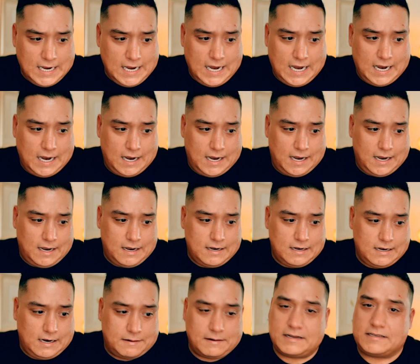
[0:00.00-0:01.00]
And
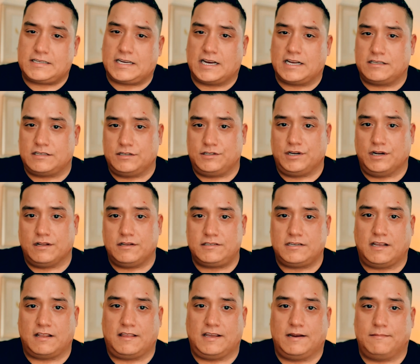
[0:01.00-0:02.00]
I'm not saying it's a
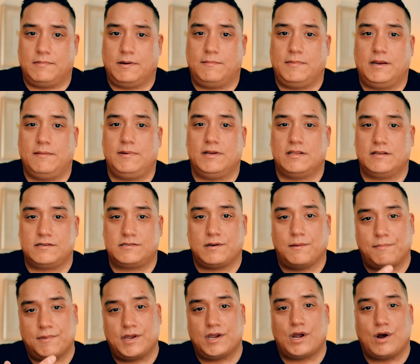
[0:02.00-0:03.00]
jealousy thing, but maybe there's
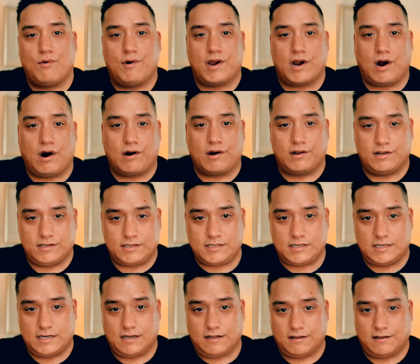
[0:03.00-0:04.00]
something going on on
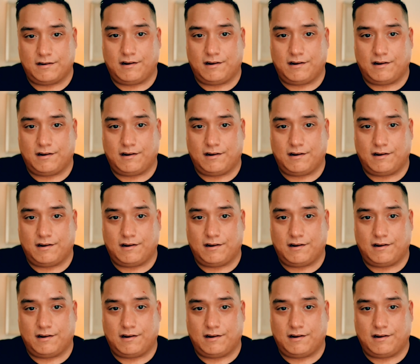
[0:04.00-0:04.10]
in,